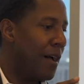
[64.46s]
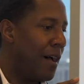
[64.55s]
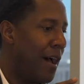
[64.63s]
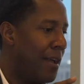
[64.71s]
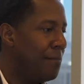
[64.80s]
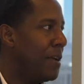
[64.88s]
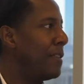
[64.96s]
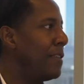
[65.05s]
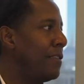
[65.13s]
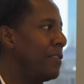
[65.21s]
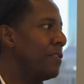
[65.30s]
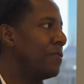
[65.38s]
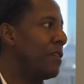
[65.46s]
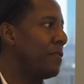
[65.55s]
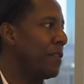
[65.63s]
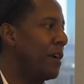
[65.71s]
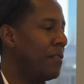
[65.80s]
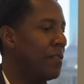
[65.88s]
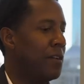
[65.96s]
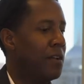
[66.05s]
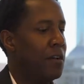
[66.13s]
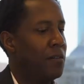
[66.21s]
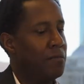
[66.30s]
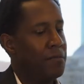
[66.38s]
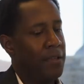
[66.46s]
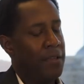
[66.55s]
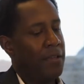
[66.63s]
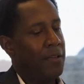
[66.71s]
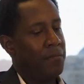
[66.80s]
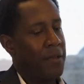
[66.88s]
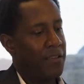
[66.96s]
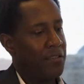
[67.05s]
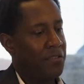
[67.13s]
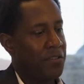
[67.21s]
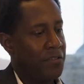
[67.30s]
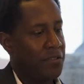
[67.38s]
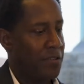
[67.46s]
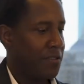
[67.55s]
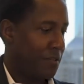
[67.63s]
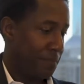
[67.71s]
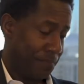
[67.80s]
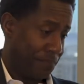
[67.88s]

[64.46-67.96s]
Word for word: I made the decision to run for governor. You know, Massachusetts